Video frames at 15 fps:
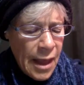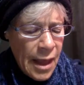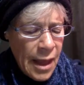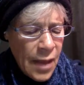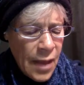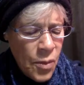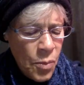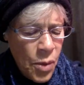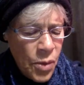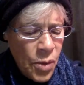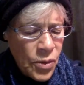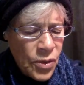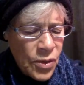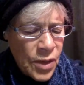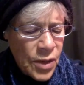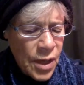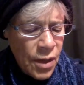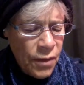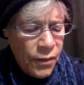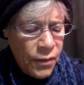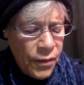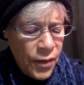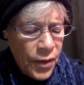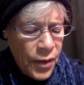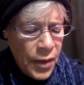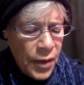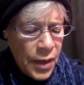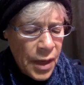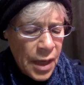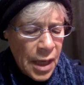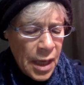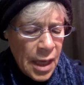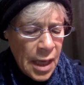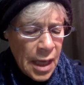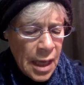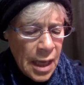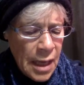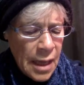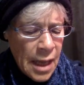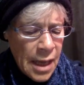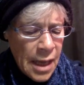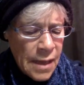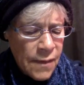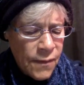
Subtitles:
and the most skillful in thy